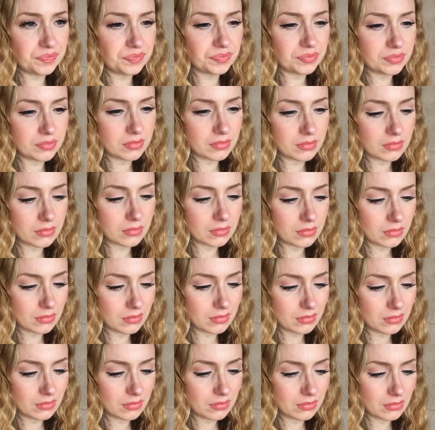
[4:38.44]

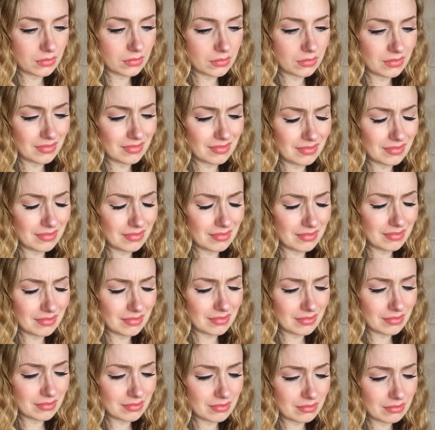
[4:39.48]

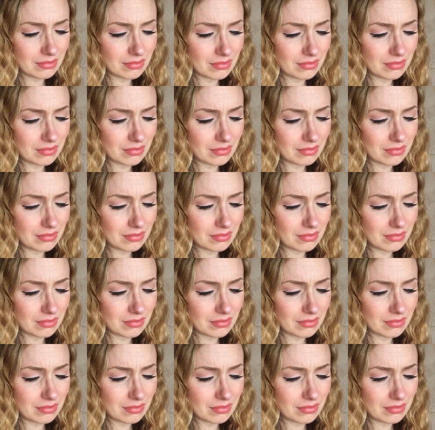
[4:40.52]
No one is speaking in this clip.